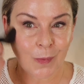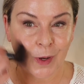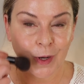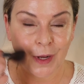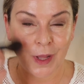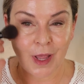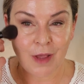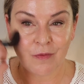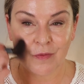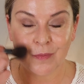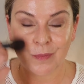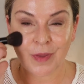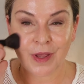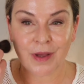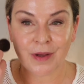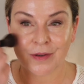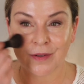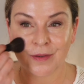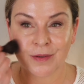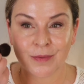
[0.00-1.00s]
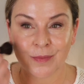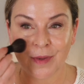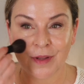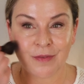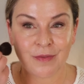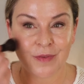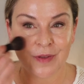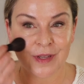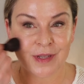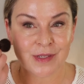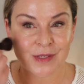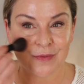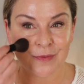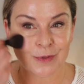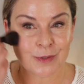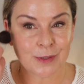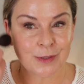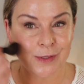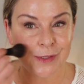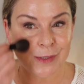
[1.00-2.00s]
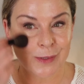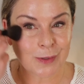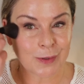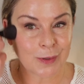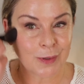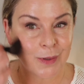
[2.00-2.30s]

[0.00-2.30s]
I haven't powdered my face first.